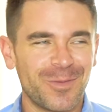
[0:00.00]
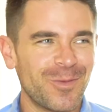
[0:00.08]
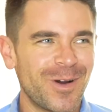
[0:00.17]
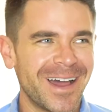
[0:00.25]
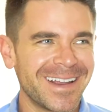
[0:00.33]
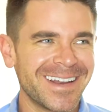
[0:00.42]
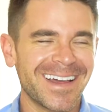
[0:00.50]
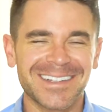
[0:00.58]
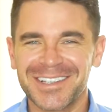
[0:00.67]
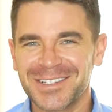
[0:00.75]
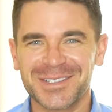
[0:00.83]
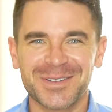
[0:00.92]
why not
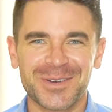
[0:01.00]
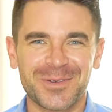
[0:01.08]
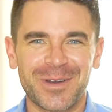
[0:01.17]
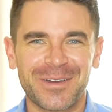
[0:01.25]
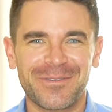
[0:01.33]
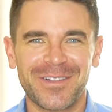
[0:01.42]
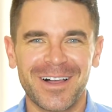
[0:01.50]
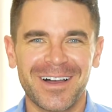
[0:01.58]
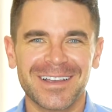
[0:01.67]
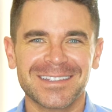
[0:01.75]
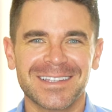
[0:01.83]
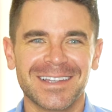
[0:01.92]
just do a quick
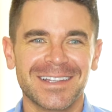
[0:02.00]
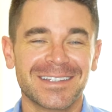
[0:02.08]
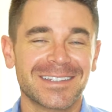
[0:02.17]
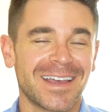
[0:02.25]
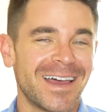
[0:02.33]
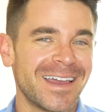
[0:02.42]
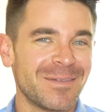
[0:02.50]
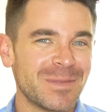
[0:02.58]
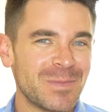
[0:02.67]
vlog since I am in